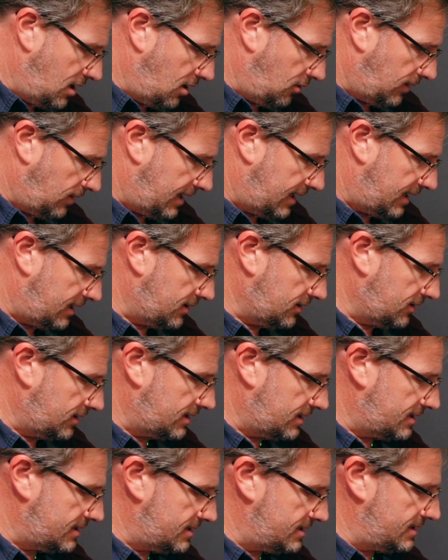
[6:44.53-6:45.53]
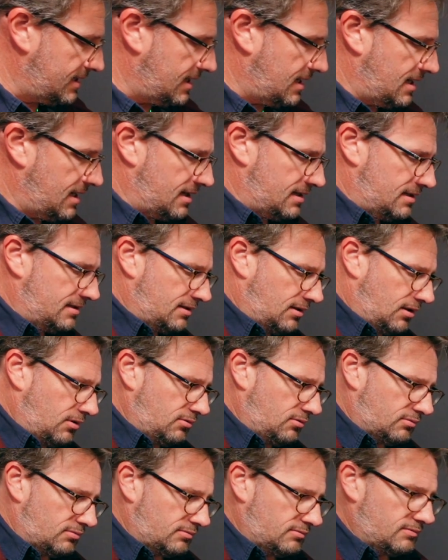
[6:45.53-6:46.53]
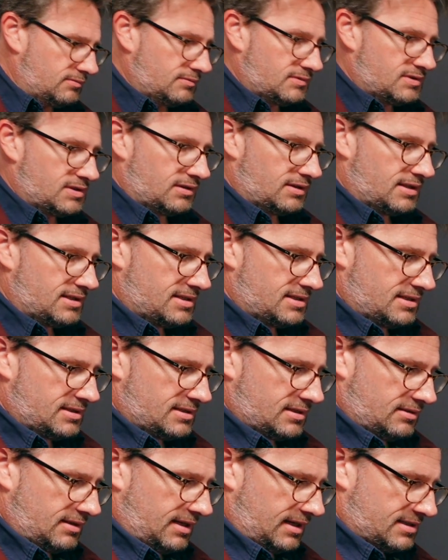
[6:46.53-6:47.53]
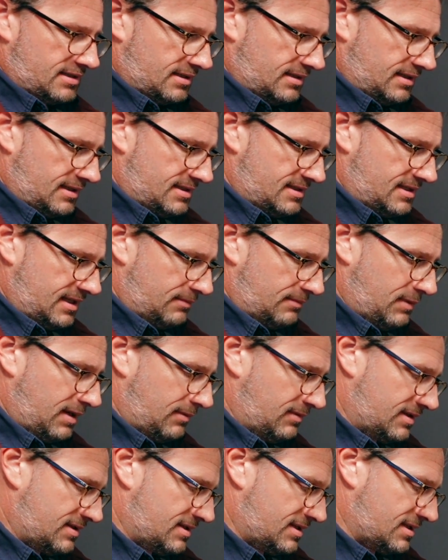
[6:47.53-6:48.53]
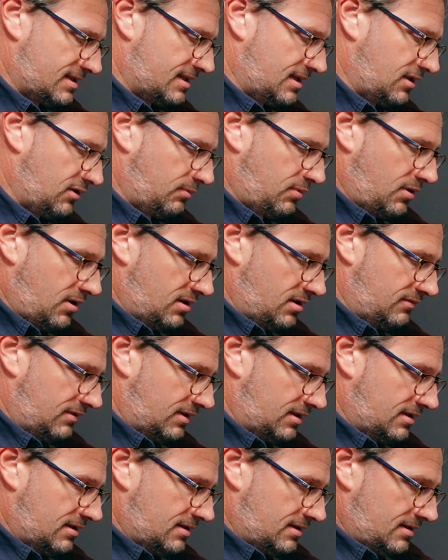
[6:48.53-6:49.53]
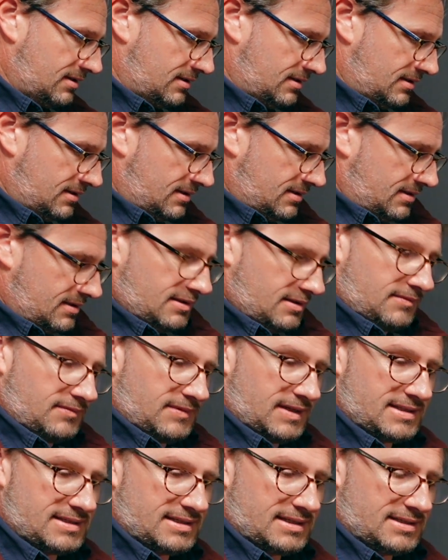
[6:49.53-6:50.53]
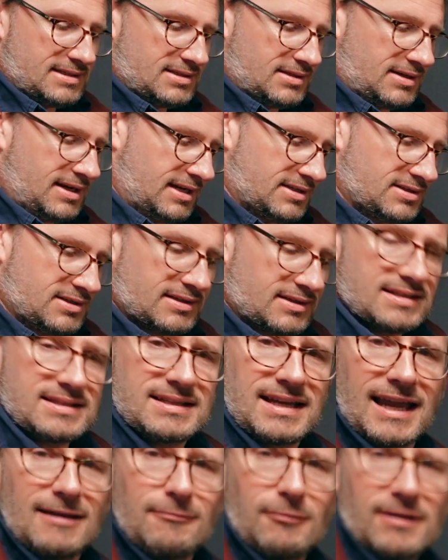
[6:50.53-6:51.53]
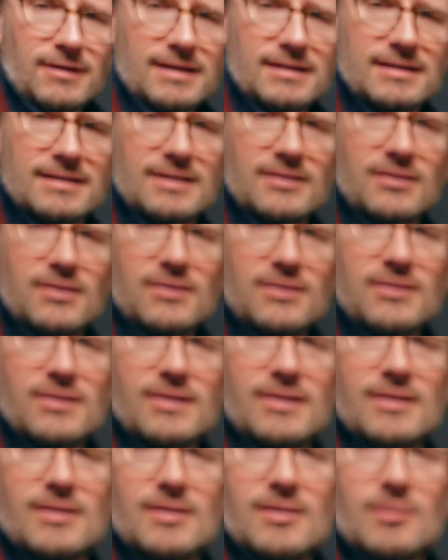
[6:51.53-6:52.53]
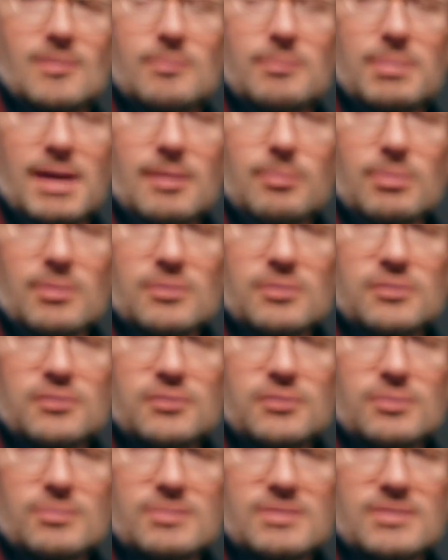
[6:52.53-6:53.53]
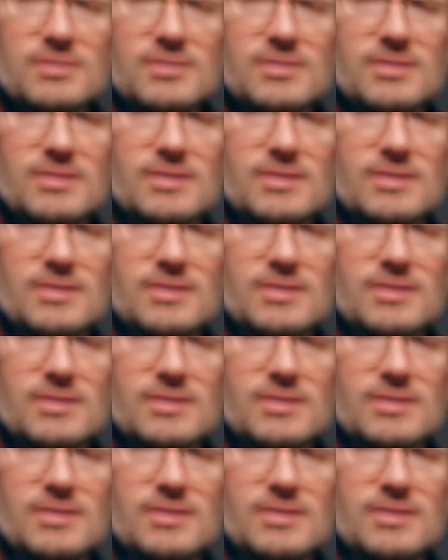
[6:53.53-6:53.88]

Oh, and here is, uh, oh, so this is, okay, so let's see, maybe this is another part of it. This is, okay, so this came with it. This is paper shoot.